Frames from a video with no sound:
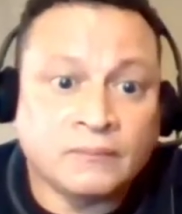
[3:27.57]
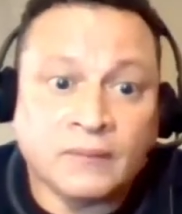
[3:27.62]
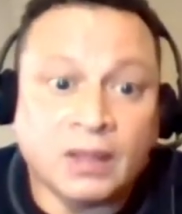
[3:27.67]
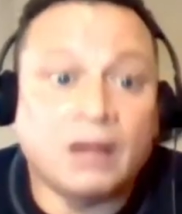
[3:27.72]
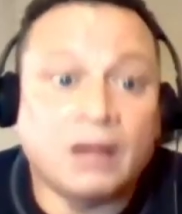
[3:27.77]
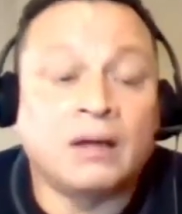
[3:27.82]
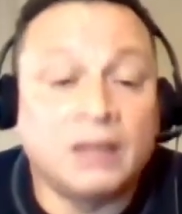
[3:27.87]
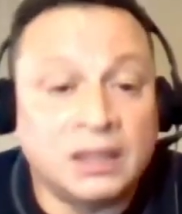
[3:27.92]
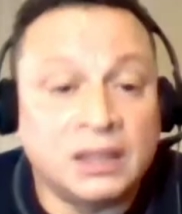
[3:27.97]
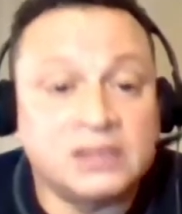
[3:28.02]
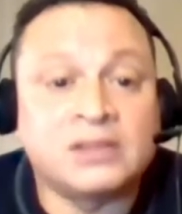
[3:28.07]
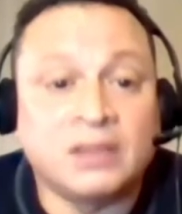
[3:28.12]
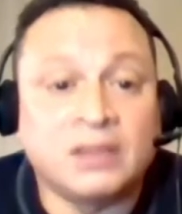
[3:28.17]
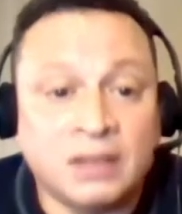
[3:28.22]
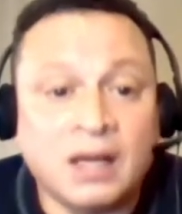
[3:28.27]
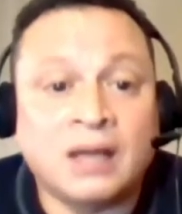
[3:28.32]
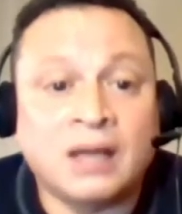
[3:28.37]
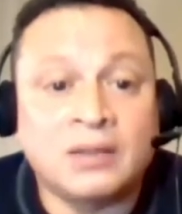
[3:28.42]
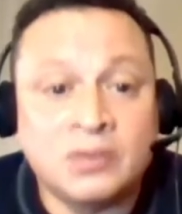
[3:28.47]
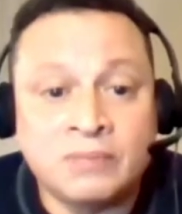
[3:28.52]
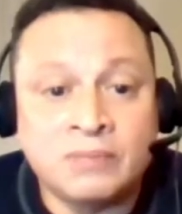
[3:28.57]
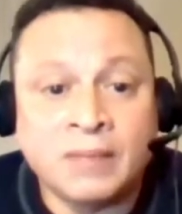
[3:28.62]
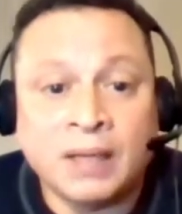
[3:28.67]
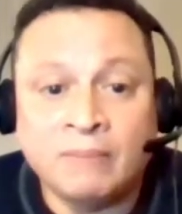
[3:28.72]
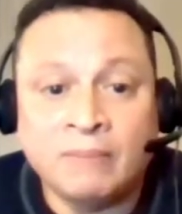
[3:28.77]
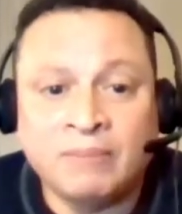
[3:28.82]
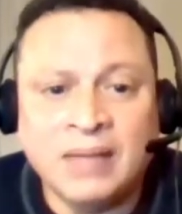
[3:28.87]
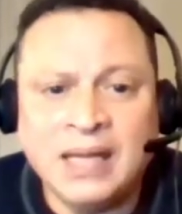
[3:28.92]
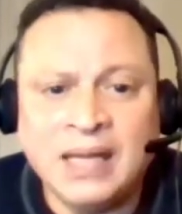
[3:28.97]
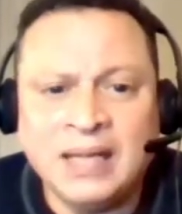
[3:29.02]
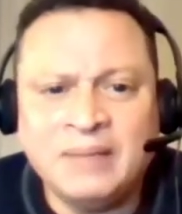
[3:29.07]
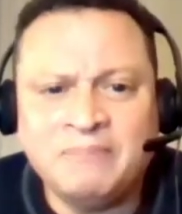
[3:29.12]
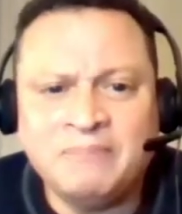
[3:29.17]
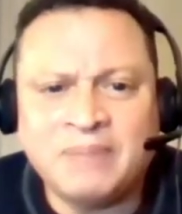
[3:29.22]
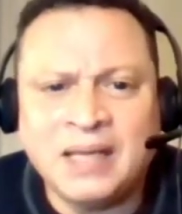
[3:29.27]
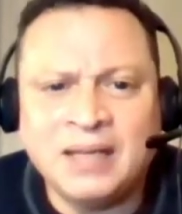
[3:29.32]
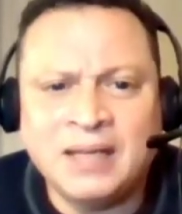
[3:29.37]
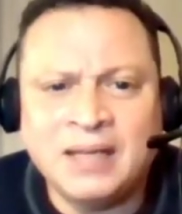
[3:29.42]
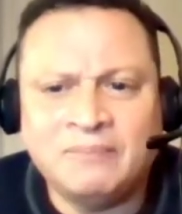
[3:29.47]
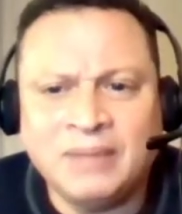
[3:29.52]
Yo, it looks good on you, man. Bling,
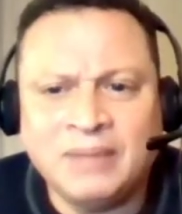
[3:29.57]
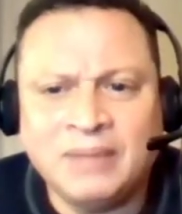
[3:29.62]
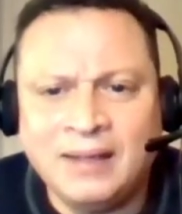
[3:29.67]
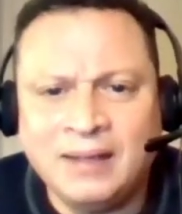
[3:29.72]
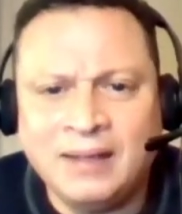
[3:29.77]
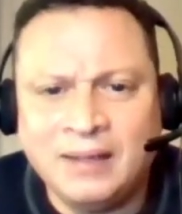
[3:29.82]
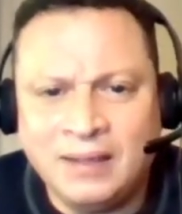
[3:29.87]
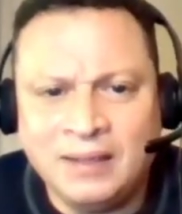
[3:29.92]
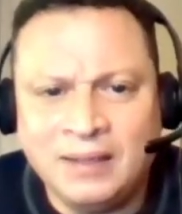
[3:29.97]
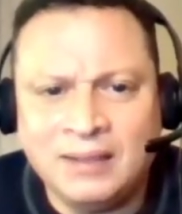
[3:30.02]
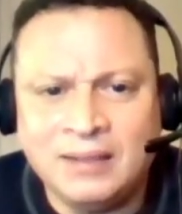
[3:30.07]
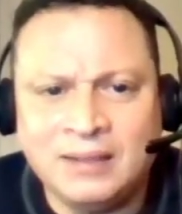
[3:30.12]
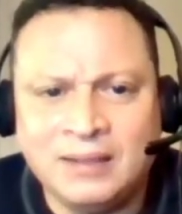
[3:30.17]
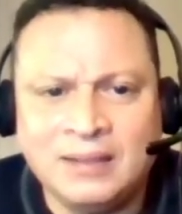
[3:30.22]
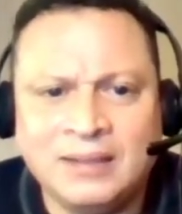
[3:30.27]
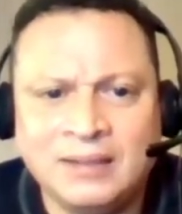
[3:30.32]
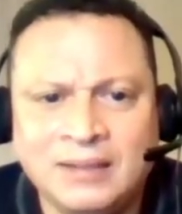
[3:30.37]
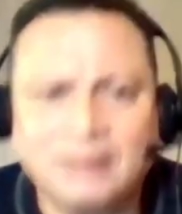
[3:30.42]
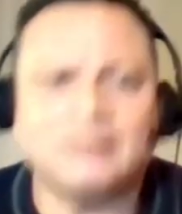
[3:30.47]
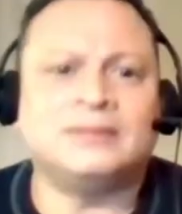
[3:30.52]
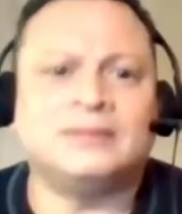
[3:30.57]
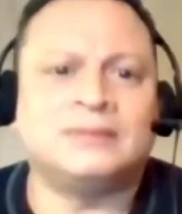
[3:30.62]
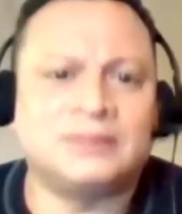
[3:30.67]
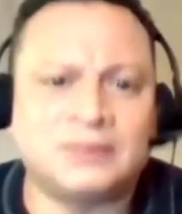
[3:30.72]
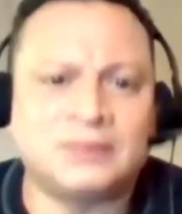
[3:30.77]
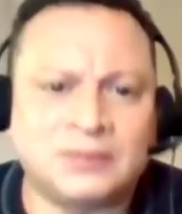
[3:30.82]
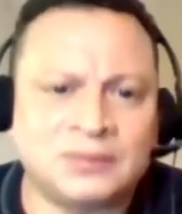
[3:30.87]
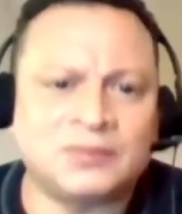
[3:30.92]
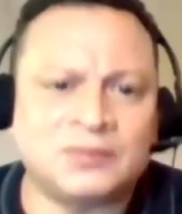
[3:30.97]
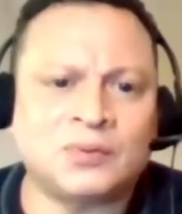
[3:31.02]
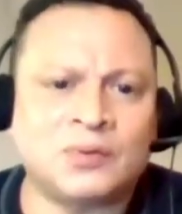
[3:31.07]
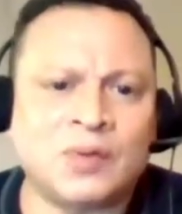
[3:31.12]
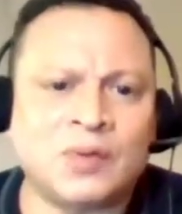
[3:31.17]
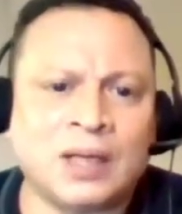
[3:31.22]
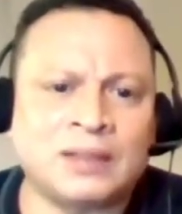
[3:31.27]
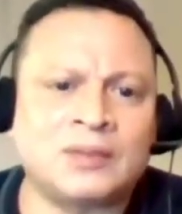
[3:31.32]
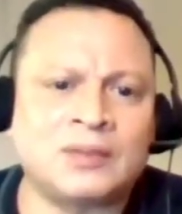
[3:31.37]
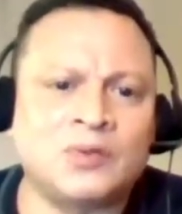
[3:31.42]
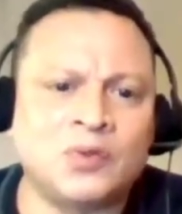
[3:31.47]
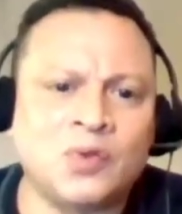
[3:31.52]
bling, bling.
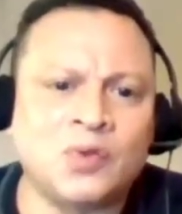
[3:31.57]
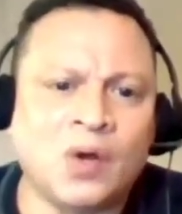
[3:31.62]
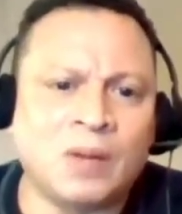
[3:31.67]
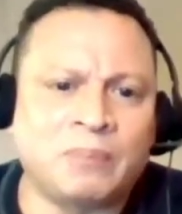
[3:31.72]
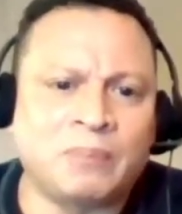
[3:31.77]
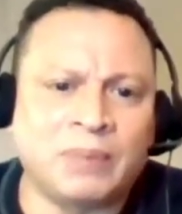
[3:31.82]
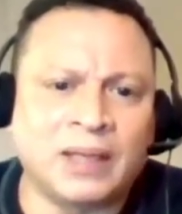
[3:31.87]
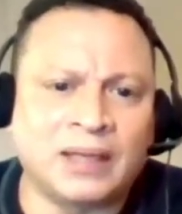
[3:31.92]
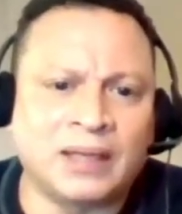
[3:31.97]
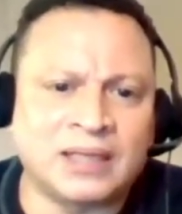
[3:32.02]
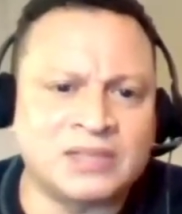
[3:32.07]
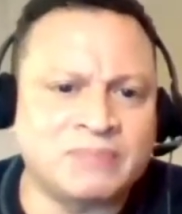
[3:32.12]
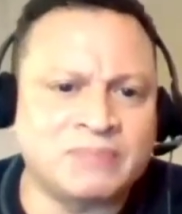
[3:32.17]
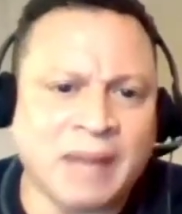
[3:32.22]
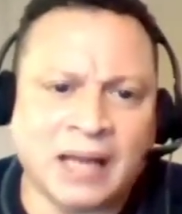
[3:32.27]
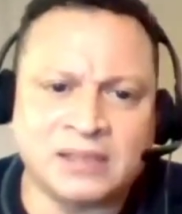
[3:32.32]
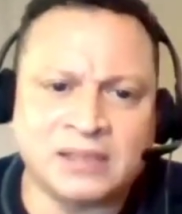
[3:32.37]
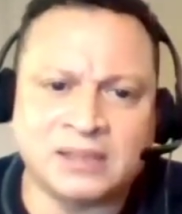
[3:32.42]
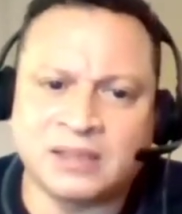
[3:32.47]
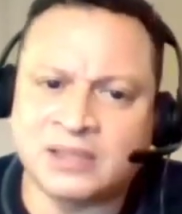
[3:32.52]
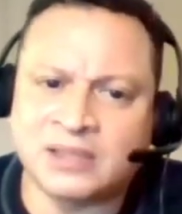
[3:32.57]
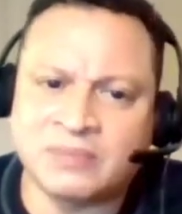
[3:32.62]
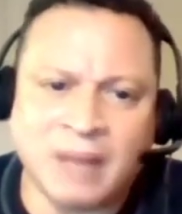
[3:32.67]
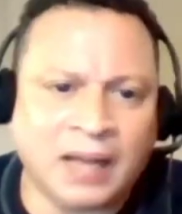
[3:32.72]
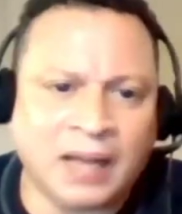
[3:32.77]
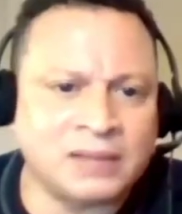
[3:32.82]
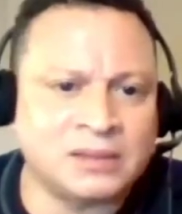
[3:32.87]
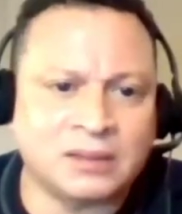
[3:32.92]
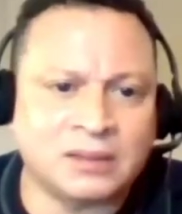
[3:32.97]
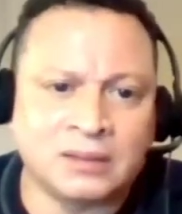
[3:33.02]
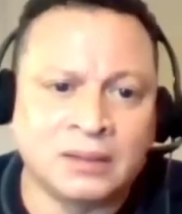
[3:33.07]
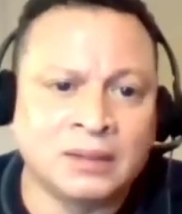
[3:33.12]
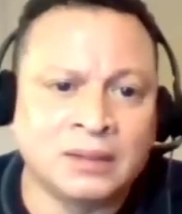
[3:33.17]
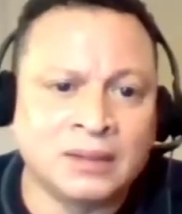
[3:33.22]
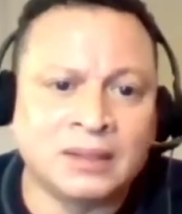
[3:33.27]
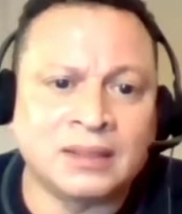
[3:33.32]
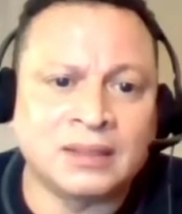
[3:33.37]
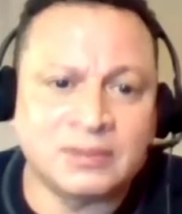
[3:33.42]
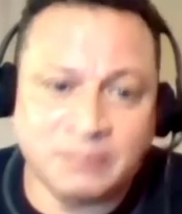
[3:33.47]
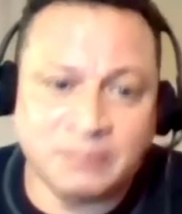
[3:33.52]
Got the New York bling. It's matching. It's matching.
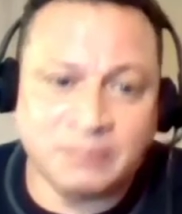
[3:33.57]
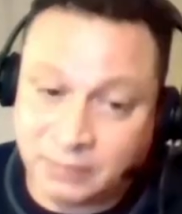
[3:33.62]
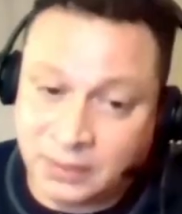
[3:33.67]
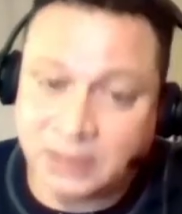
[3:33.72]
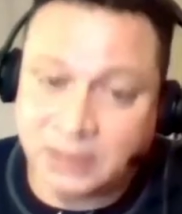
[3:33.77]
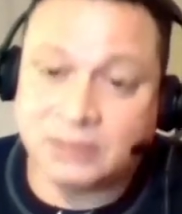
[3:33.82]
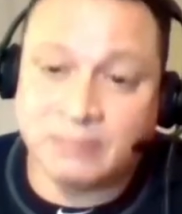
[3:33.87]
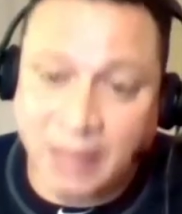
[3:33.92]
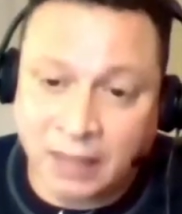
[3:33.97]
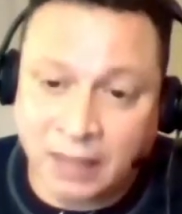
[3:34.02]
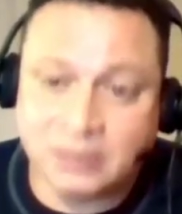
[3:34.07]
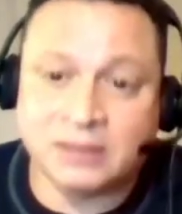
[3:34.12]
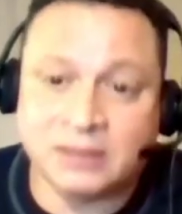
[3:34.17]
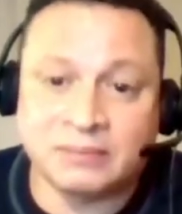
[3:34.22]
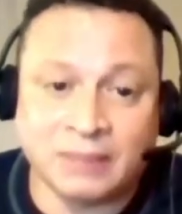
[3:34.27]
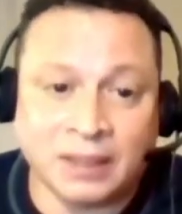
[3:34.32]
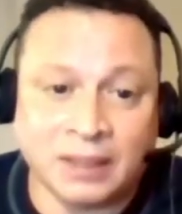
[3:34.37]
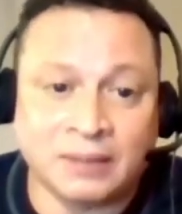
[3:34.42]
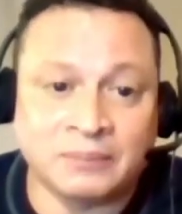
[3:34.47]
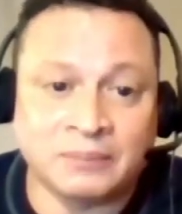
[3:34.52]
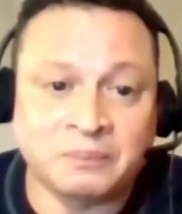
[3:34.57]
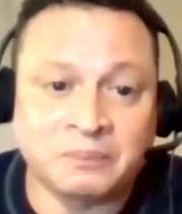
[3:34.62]
It's, it's matching, man.